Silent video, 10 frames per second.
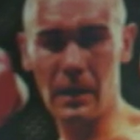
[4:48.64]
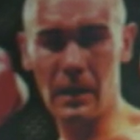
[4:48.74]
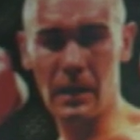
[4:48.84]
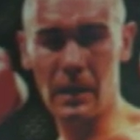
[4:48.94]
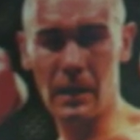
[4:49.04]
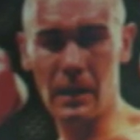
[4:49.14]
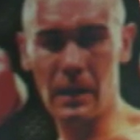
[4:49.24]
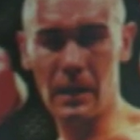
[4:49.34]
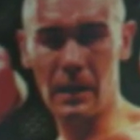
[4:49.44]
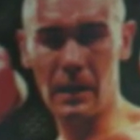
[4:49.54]

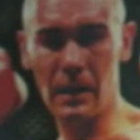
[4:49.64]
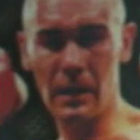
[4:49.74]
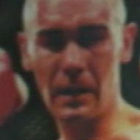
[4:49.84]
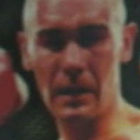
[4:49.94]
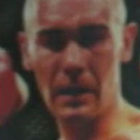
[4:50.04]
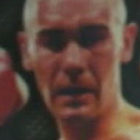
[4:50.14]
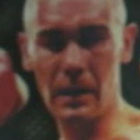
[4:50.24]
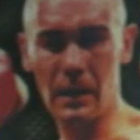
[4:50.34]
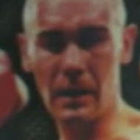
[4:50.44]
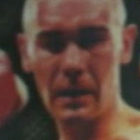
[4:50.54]

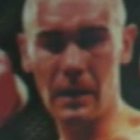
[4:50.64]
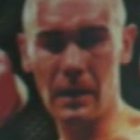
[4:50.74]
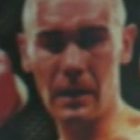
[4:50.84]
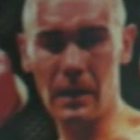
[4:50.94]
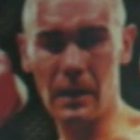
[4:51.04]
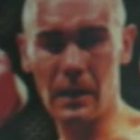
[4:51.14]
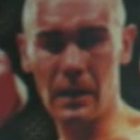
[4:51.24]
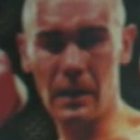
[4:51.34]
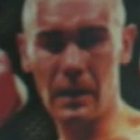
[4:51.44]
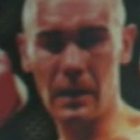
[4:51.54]

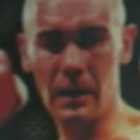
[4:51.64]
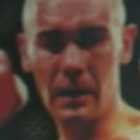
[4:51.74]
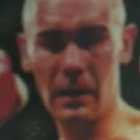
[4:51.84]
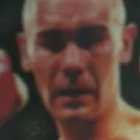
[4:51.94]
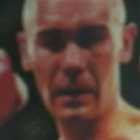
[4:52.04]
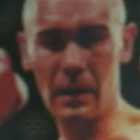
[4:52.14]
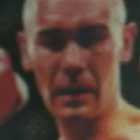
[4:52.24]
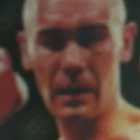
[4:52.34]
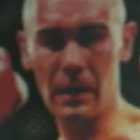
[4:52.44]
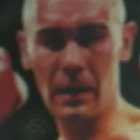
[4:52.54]

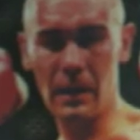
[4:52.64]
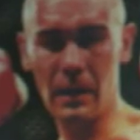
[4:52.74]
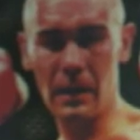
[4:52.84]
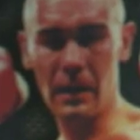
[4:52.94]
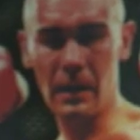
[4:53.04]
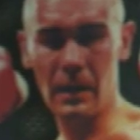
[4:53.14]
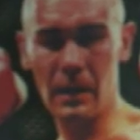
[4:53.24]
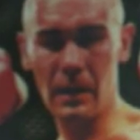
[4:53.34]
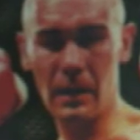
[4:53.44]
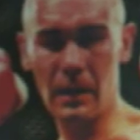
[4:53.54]

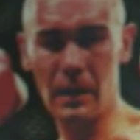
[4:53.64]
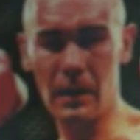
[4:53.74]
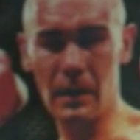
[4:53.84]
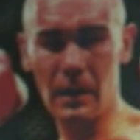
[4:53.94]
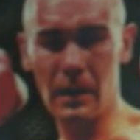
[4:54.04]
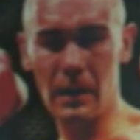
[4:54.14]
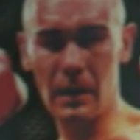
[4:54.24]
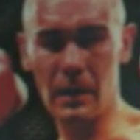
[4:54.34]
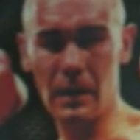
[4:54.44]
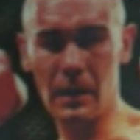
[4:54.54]

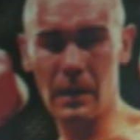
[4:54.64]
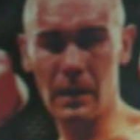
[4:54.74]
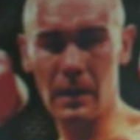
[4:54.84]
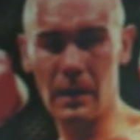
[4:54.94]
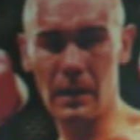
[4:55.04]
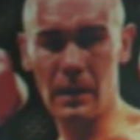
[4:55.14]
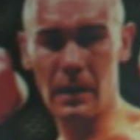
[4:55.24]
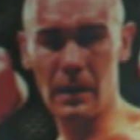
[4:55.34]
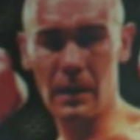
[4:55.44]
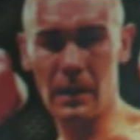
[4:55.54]

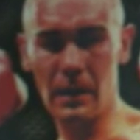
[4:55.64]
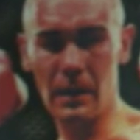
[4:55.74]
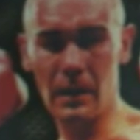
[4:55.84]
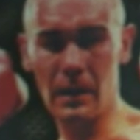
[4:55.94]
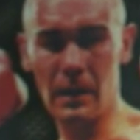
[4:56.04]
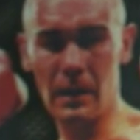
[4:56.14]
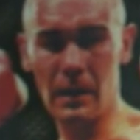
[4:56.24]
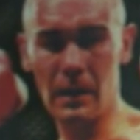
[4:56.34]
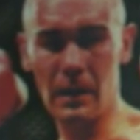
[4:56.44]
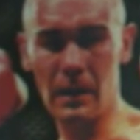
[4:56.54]
No words are spoken by the person on screen.